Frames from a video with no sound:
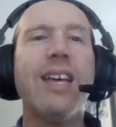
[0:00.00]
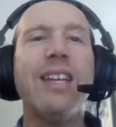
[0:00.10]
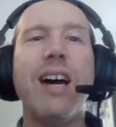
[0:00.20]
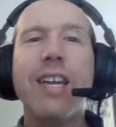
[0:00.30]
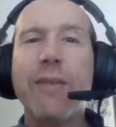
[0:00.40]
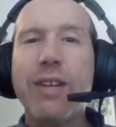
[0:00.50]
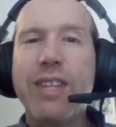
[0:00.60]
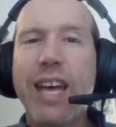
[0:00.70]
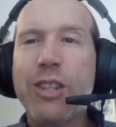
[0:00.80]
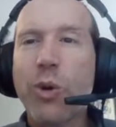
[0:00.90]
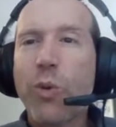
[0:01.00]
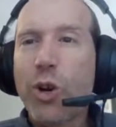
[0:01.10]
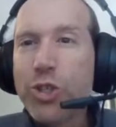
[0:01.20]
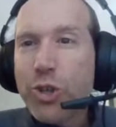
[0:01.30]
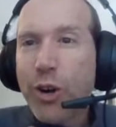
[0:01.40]
Now, given that the
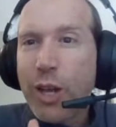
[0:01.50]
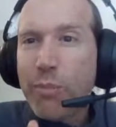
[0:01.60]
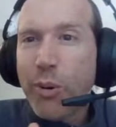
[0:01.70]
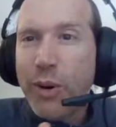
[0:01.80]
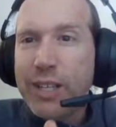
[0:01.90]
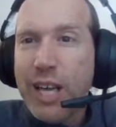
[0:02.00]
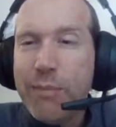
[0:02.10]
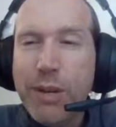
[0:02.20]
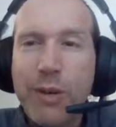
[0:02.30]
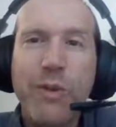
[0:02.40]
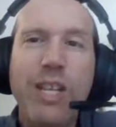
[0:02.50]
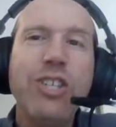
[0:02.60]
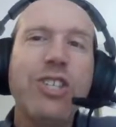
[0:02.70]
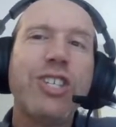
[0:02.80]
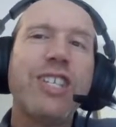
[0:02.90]
war's turning point had been
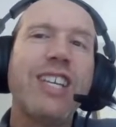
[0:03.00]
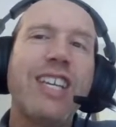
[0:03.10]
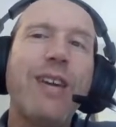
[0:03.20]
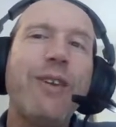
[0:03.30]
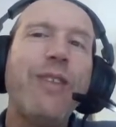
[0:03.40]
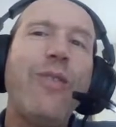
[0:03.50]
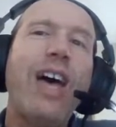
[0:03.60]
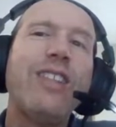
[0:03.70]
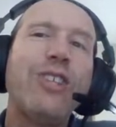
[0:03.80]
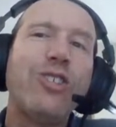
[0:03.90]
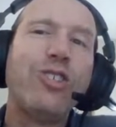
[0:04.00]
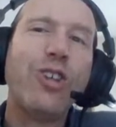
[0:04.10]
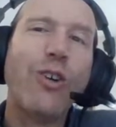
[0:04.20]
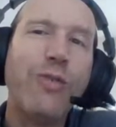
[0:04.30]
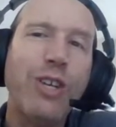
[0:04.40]
reached, given that the
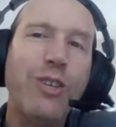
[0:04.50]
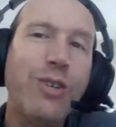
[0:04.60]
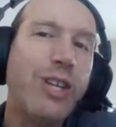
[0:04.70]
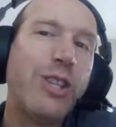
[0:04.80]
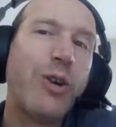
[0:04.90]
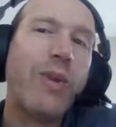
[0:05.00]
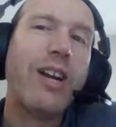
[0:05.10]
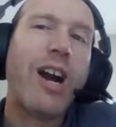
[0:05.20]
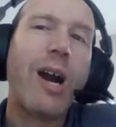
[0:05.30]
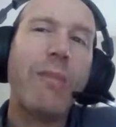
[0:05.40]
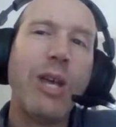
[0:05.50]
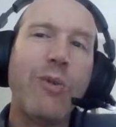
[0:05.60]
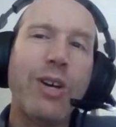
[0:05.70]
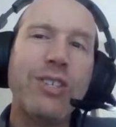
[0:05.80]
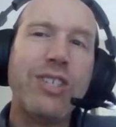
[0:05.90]
Soviet Union, the Red Army,
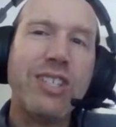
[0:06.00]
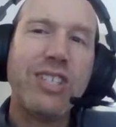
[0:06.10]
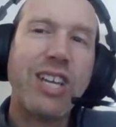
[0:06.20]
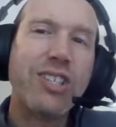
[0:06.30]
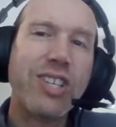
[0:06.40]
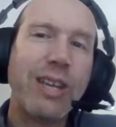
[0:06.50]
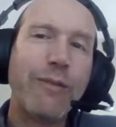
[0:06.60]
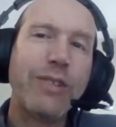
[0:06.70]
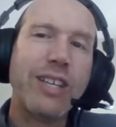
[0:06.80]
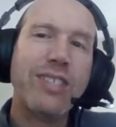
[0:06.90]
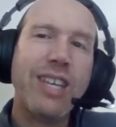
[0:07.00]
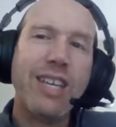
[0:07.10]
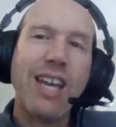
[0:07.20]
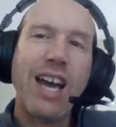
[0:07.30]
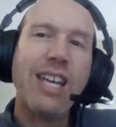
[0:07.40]
was essentially inflicting
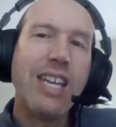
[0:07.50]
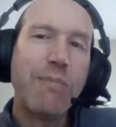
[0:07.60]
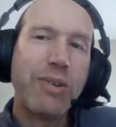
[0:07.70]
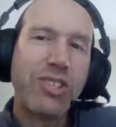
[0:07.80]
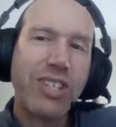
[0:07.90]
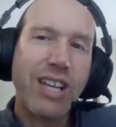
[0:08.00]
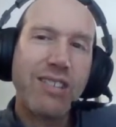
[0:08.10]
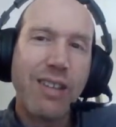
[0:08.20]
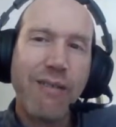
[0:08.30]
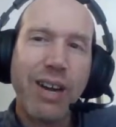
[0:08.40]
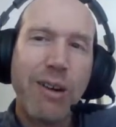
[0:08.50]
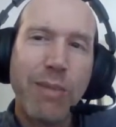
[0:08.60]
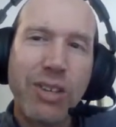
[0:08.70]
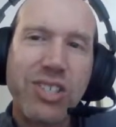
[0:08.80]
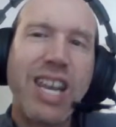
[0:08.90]
90% of the
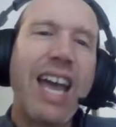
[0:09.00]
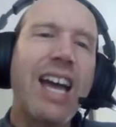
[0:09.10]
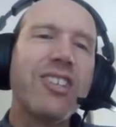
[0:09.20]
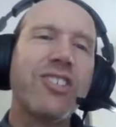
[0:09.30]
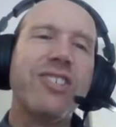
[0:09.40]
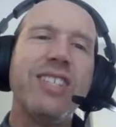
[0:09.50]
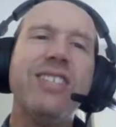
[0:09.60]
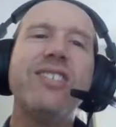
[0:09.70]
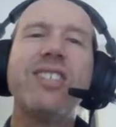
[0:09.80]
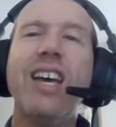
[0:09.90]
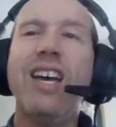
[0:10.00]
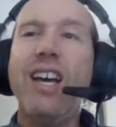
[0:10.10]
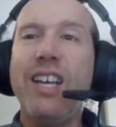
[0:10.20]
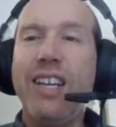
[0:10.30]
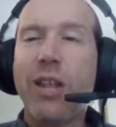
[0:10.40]
Wehrmacht's casualties,
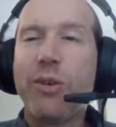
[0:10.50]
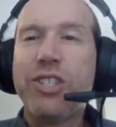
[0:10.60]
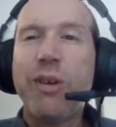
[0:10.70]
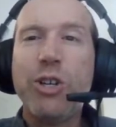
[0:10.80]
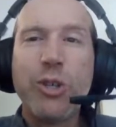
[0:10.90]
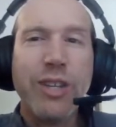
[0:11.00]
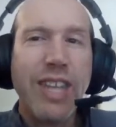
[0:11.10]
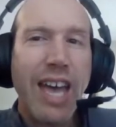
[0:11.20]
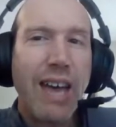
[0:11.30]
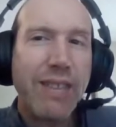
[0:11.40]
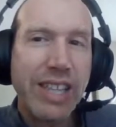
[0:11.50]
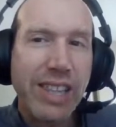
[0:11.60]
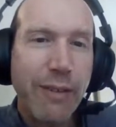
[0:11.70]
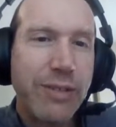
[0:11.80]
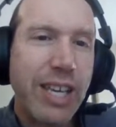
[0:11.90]
in other words, they were doing the heavy
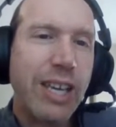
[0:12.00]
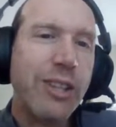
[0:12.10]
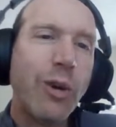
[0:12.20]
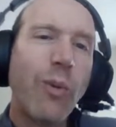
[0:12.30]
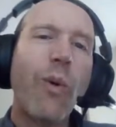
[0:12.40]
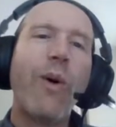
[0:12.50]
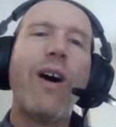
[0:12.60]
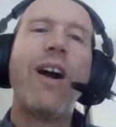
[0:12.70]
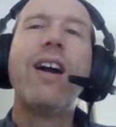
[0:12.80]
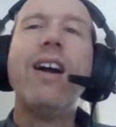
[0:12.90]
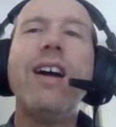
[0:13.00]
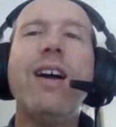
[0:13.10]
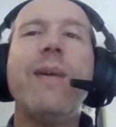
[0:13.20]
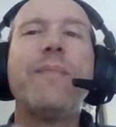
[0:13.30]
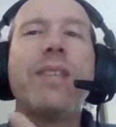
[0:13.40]
lifting in the war,
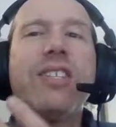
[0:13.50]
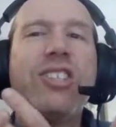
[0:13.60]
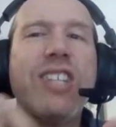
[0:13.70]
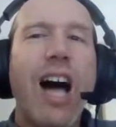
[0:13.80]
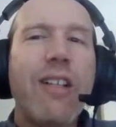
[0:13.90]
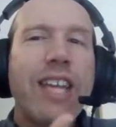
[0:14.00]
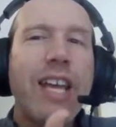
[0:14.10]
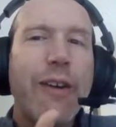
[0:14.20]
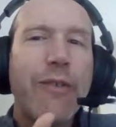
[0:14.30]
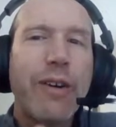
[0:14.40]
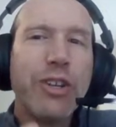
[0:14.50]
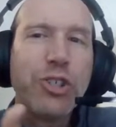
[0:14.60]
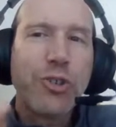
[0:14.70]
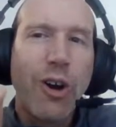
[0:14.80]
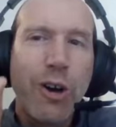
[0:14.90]
Stalin had a very
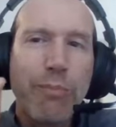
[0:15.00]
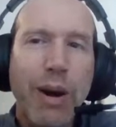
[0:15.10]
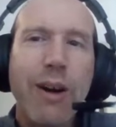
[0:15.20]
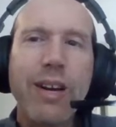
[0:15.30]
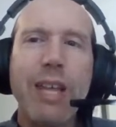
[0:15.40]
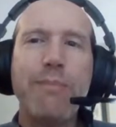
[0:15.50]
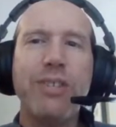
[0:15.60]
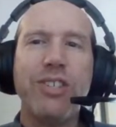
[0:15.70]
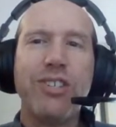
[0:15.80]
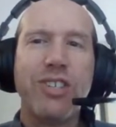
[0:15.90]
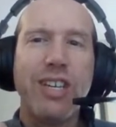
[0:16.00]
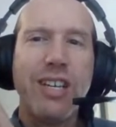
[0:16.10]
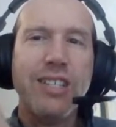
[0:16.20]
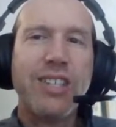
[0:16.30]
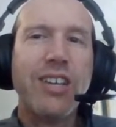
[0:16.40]
strong bargaining position,
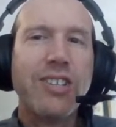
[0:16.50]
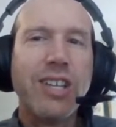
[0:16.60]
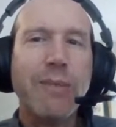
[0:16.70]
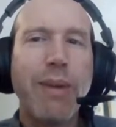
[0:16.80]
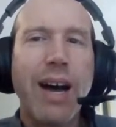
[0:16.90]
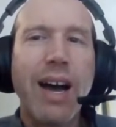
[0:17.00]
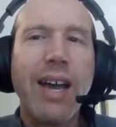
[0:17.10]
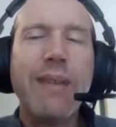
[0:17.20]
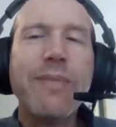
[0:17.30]
and essentially by